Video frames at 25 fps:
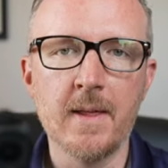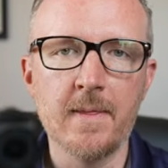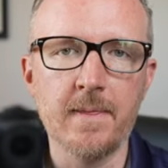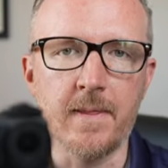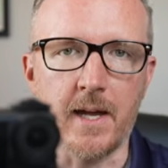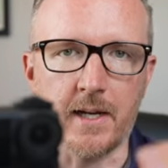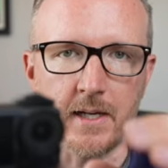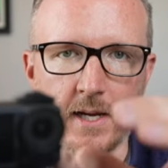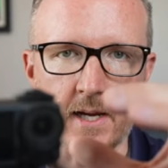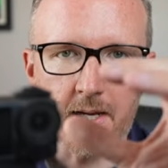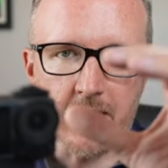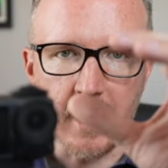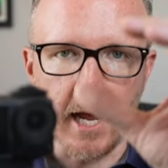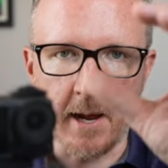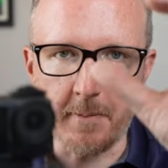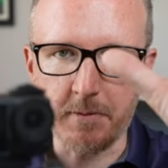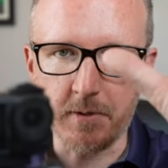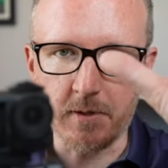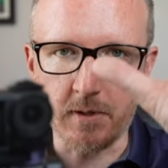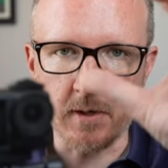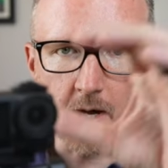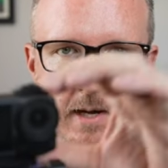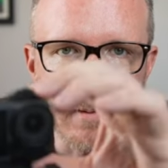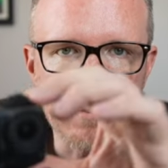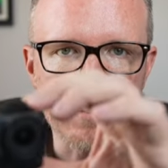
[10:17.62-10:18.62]
that can
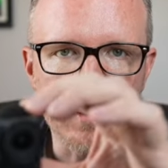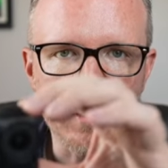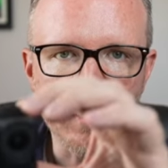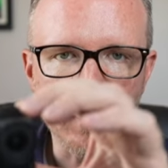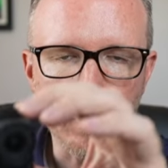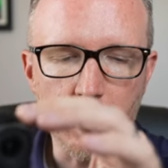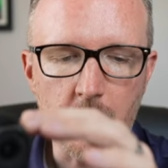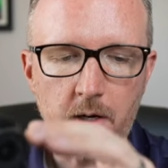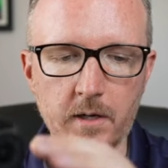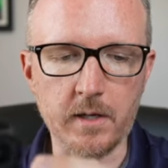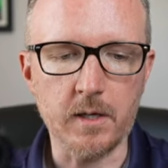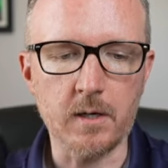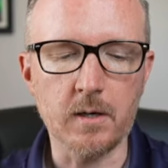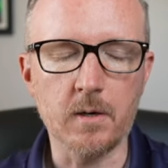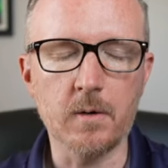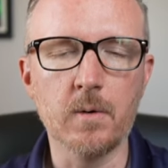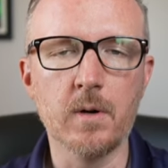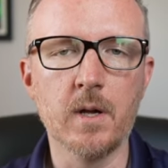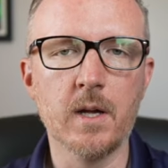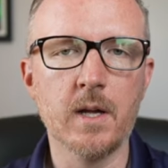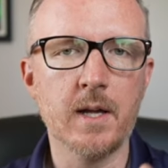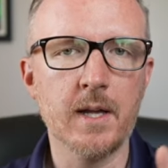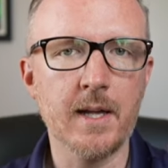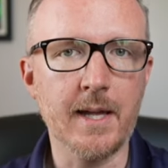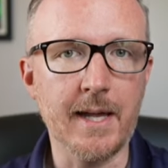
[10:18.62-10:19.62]
capture onboard audio
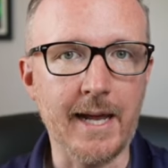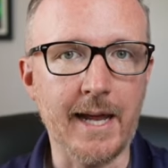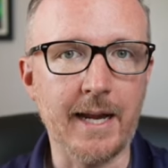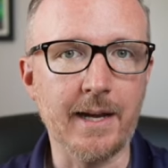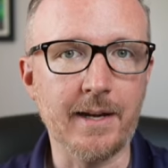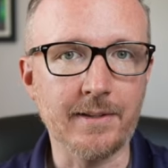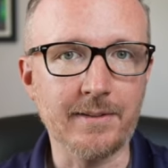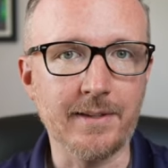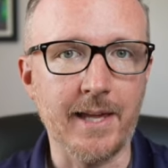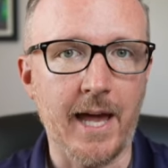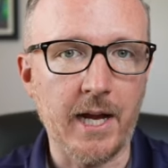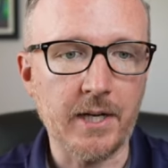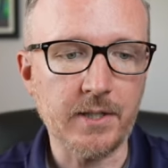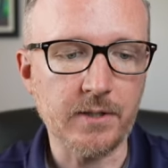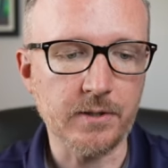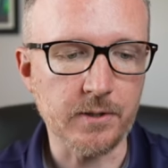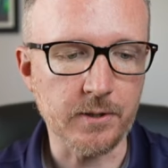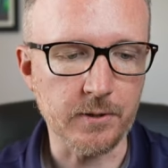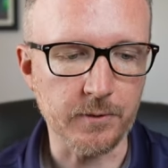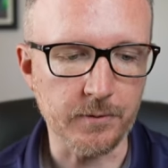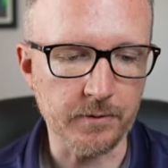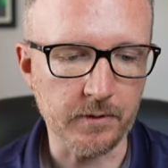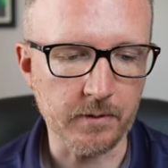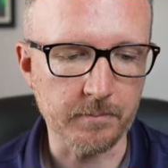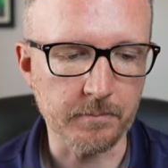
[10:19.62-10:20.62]
and it's actually
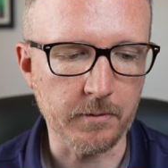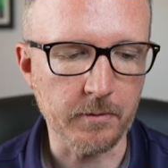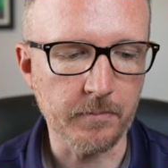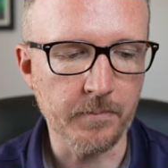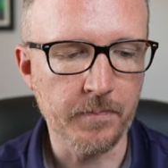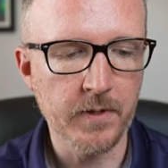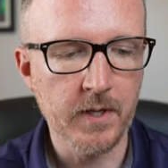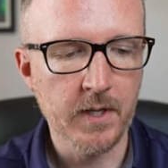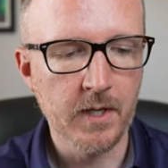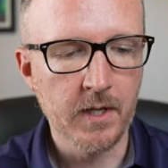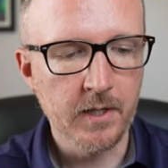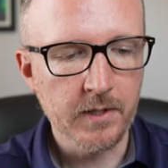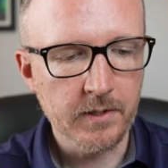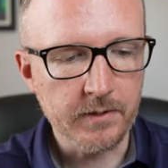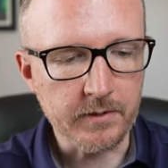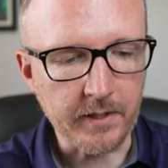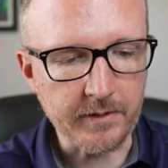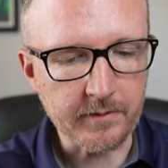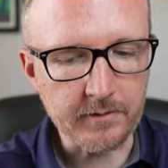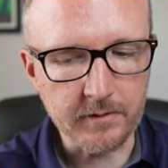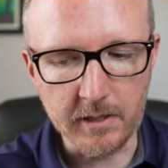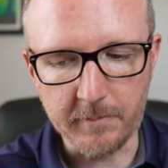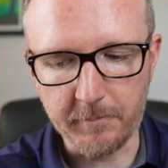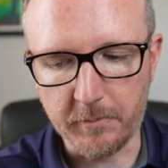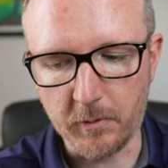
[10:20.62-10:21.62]
usable. So
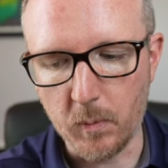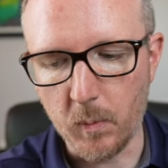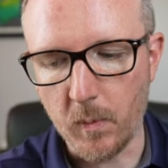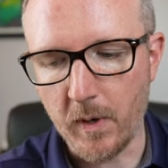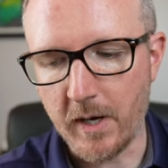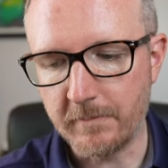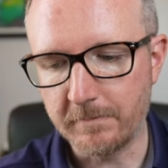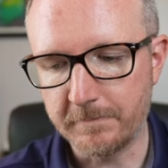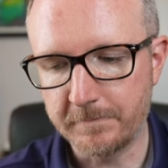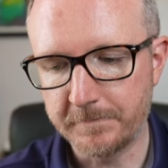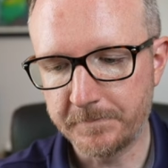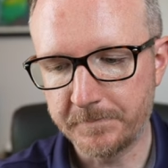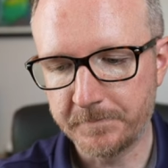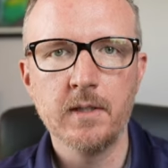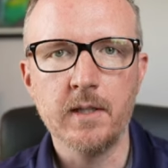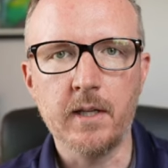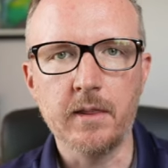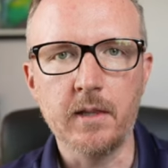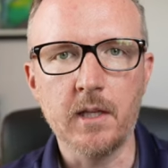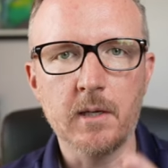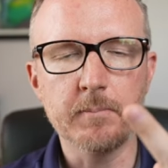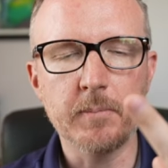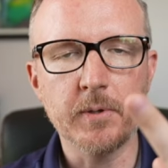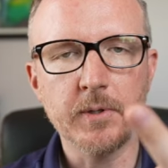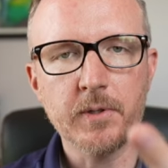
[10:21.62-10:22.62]
that's number one. Now,
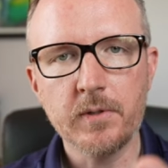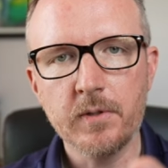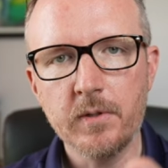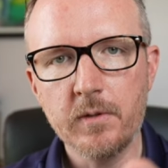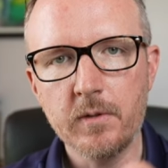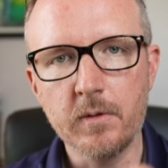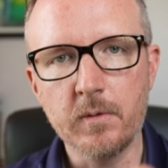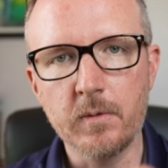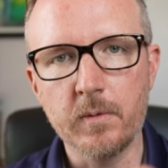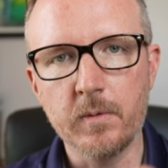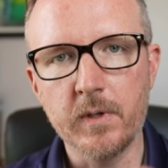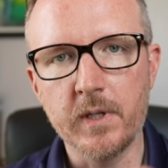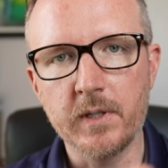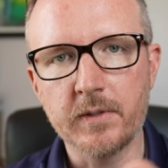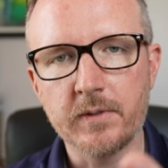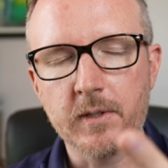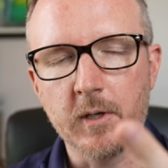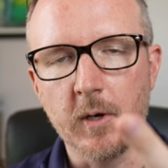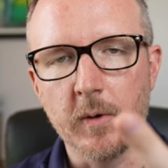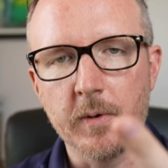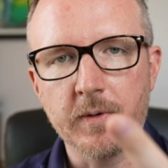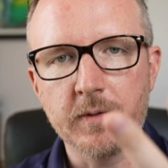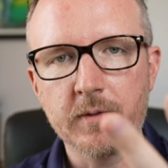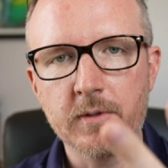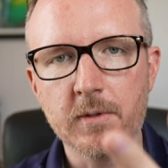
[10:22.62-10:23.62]
number two is
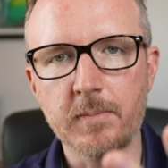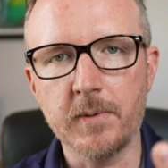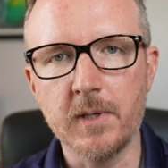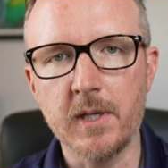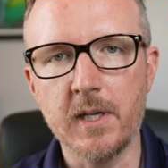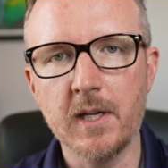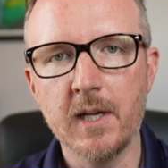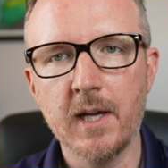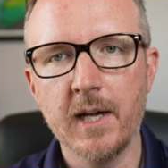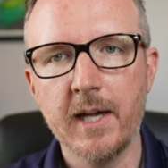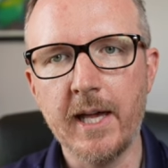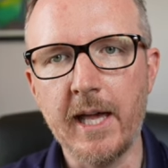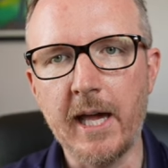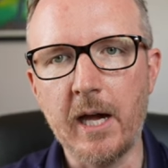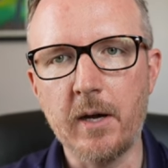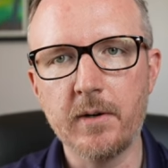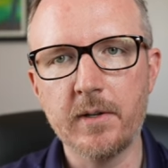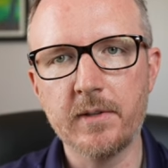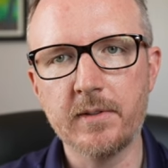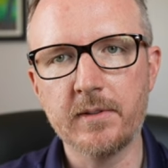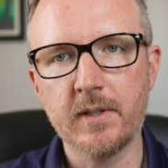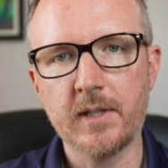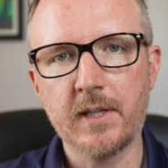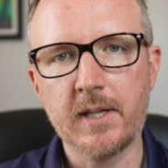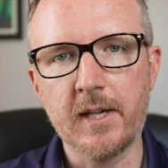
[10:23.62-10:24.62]
going to be, how
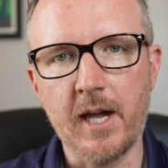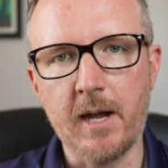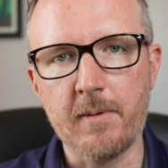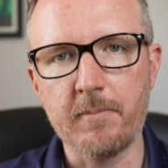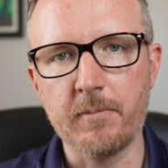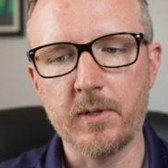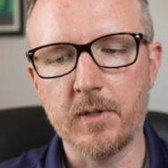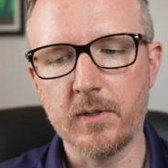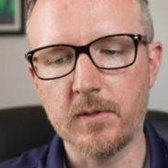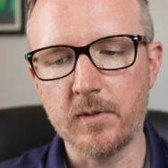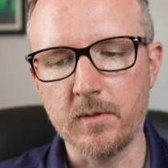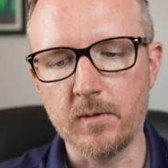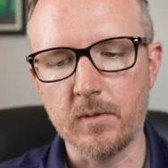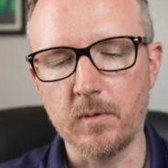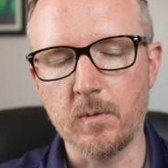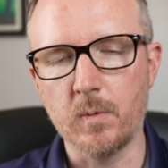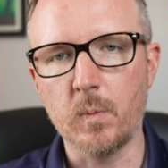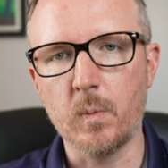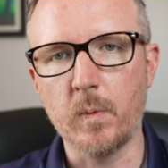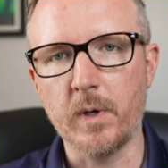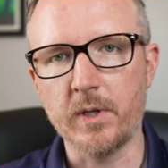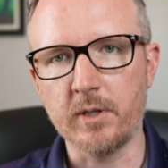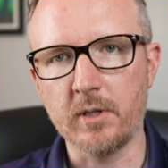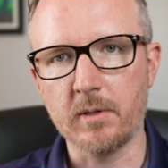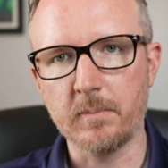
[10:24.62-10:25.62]
does the camera do
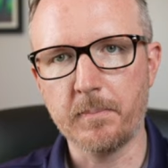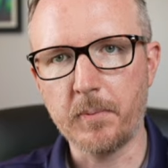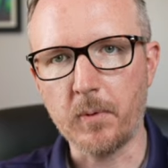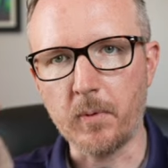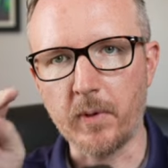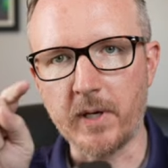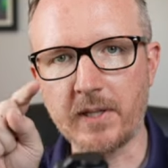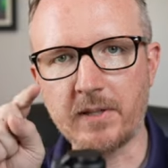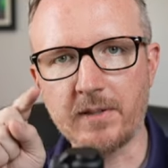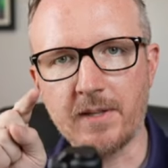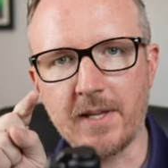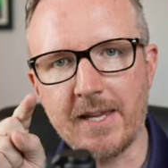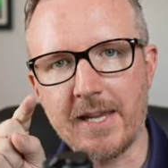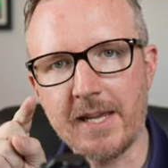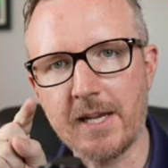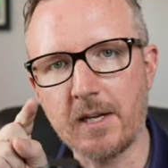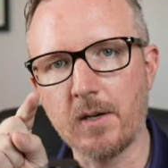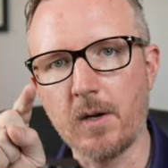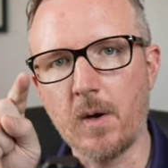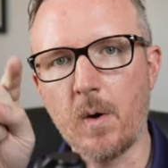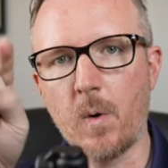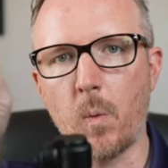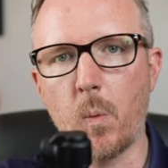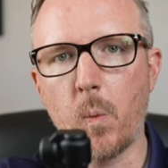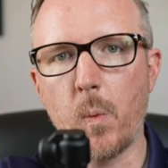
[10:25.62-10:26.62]
when you're pointing it
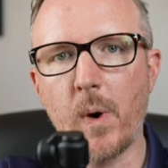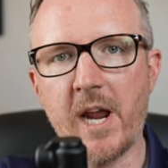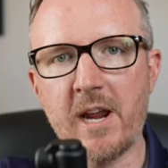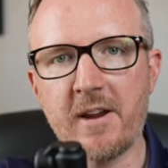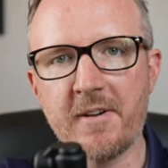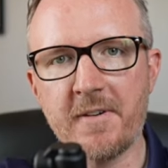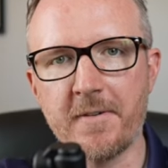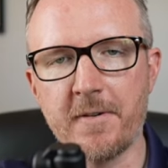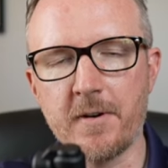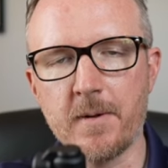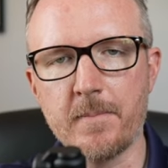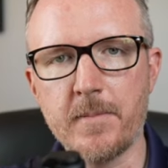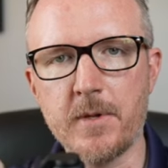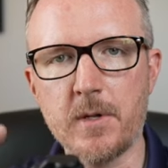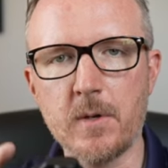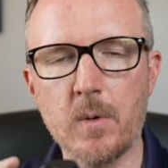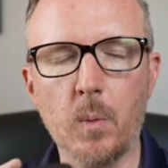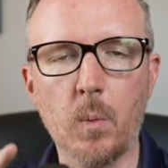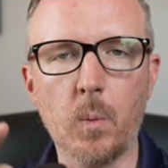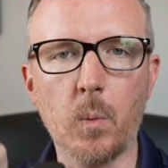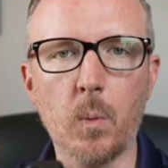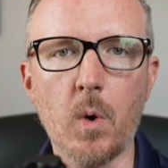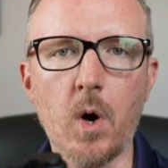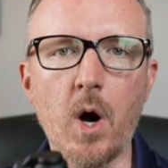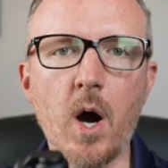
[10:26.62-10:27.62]
away from you,
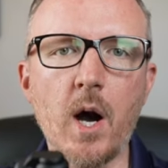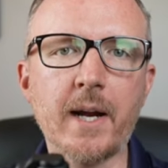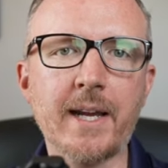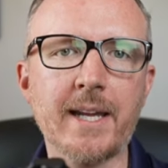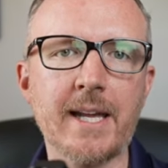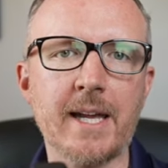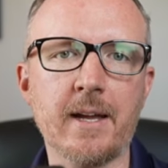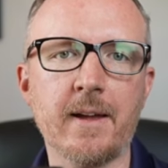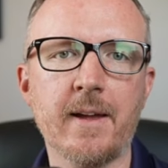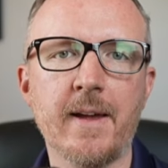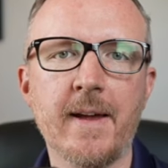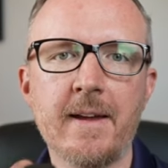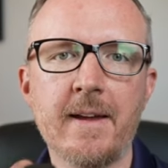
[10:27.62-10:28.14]
walking,